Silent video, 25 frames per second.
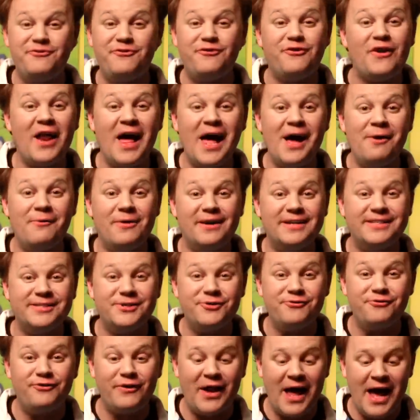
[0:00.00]
flower
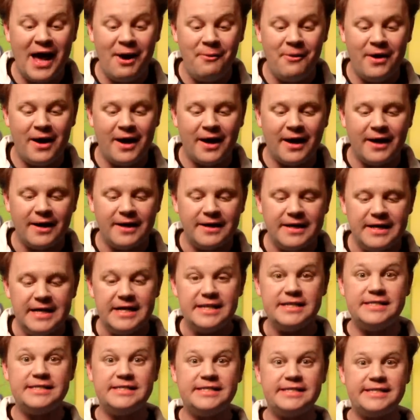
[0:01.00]
to flower,
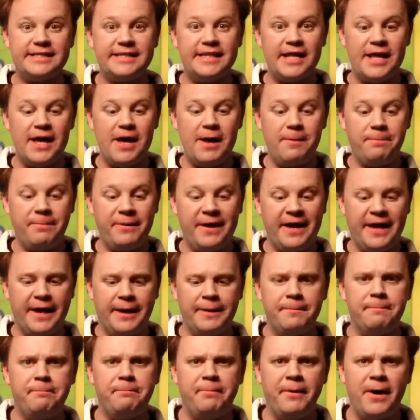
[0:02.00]
slurping
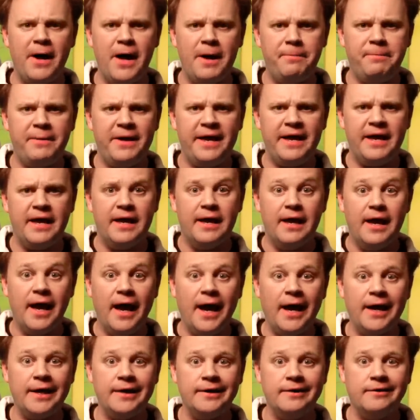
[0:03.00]
and burping
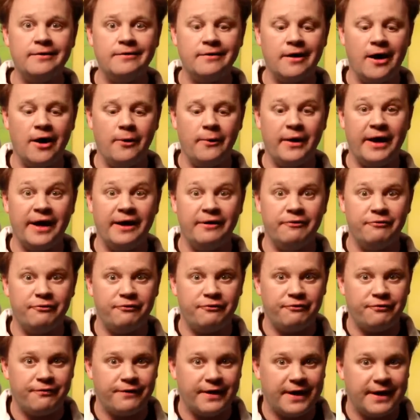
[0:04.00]
and growing
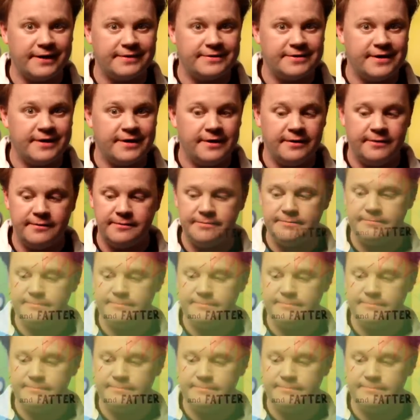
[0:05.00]
fatter